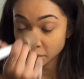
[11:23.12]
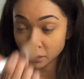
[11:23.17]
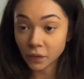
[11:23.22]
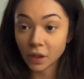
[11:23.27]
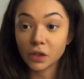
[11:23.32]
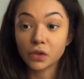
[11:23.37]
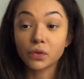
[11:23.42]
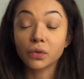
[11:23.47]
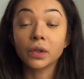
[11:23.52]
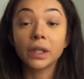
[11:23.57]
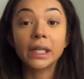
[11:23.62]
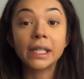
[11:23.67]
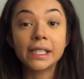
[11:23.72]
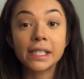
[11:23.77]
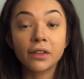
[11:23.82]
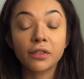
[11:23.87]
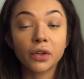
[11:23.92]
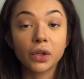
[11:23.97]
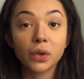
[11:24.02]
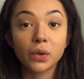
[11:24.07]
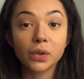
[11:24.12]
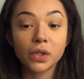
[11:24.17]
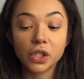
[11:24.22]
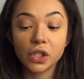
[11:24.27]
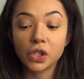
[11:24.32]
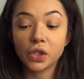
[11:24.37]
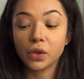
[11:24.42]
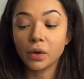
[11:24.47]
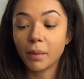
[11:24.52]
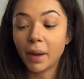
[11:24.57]
It's really difficult to
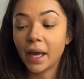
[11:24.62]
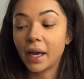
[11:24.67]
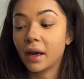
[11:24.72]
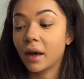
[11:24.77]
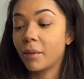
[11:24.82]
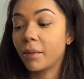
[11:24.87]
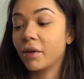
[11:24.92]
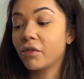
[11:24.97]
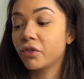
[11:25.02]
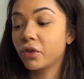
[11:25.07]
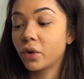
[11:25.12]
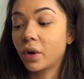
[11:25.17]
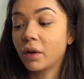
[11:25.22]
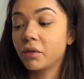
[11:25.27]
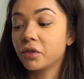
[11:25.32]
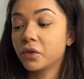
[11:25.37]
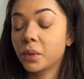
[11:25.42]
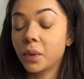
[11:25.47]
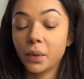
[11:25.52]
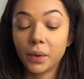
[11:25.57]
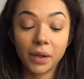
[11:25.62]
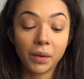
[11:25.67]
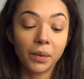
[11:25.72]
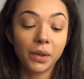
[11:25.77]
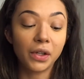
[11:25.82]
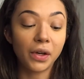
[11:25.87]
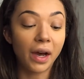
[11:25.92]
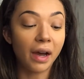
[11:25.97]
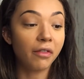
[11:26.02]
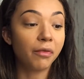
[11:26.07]
do your makeup and feel comfortable with it
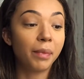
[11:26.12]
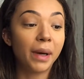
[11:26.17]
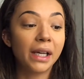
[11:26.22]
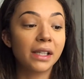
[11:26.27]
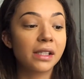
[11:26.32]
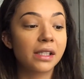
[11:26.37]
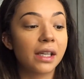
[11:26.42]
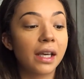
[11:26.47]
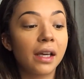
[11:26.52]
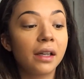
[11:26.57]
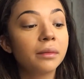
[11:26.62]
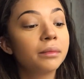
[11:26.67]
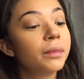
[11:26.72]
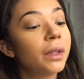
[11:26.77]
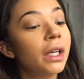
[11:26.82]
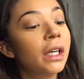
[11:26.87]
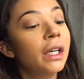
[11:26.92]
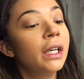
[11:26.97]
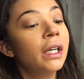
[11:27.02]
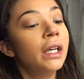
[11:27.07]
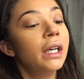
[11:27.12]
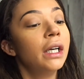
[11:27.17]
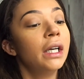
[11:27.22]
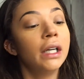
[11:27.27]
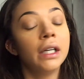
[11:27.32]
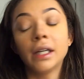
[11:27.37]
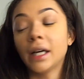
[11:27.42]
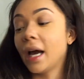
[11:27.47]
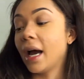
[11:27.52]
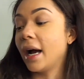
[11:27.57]
when you have bad skin.
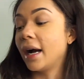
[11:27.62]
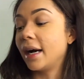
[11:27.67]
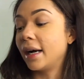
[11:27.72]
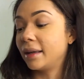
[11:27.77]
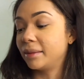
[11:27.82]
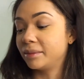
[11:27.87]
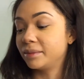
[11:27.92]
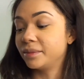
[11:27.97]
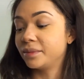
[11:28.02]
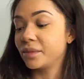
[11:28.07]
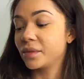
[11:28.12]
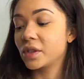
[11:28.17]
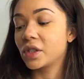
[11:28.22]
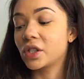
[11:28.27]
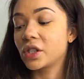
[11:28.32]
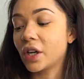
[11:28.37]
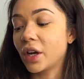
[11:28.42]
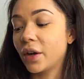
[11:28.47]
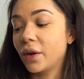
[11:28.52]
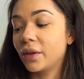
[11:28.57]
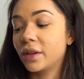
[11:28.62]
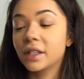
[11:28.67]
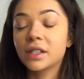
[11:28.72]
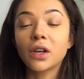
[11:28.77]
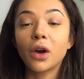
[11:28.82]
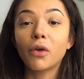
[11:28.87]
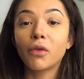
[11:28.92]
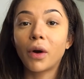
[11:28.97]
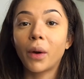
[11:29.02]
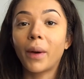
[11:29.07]
So this
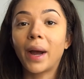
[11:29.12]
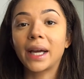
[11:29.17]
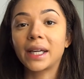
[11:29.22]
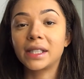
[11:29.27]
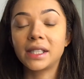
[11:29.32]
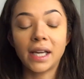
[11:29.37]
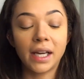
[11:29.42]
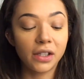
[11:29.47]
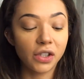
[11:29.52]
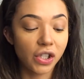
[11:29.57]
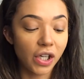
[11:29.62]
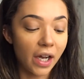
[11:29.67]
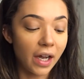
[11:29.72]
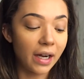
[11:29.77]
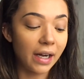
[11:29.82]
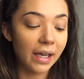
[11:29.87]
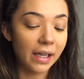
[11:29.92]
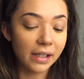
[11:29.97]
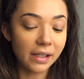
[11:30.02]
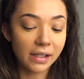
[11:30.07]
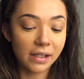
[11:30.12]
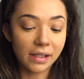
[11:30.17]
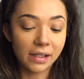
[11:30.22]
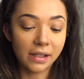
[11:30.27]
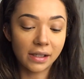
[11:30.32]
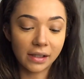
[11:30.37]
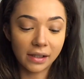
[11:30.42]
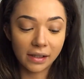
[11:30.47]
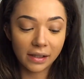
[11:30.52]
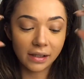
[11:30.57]
whole Roaccutane journey
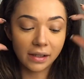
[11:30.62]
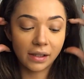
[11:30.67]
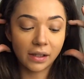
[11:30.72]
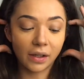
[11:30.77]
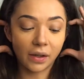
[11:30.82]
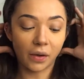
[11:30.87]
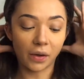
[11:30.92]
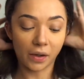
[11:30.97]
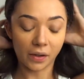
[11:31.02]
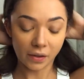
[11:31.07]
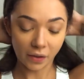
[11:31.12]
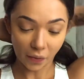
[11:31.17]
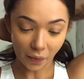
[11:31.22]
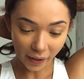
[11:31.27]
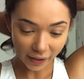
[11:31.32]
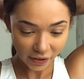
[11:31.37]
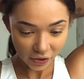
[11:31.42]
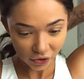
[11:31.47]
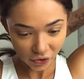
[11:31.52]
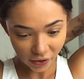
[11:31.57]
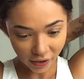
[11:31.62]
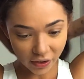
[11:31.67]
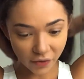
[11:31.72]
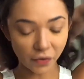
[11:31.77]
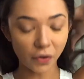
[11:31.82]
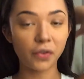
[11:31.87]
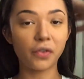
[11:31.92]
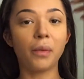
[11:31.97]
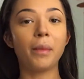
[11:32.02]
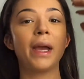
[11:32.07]
is quite
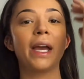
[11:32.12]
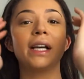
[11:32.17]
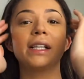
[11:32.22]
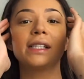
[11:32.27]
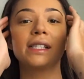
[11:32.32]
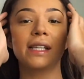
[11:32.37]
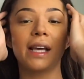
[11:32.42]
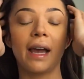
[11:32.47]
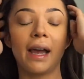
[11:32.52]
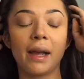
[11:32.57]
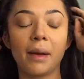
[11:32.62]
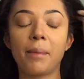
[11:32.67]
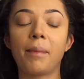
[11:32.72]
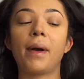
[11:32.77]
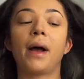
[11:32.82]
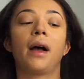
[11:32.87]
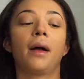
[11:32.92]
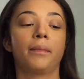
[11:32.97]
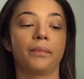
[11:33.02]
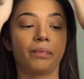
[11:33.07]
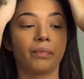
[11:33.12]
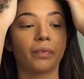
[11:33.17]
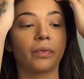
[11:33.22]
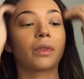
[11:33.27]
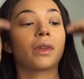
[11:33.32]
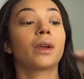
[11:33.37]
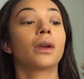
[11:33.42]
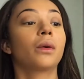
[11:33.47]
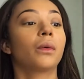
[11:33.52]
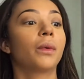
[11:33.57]
stressful for me, I'd say, but
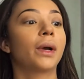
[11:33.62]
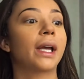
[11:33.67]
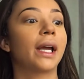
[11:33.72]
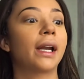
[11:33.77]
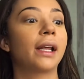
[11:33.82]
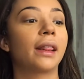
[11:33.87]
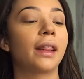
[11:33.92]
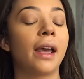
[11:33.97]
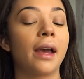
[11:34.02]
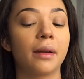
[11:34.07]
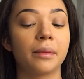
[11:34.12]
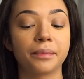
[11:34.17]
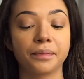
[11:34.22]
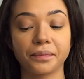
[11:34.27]
we're getting there.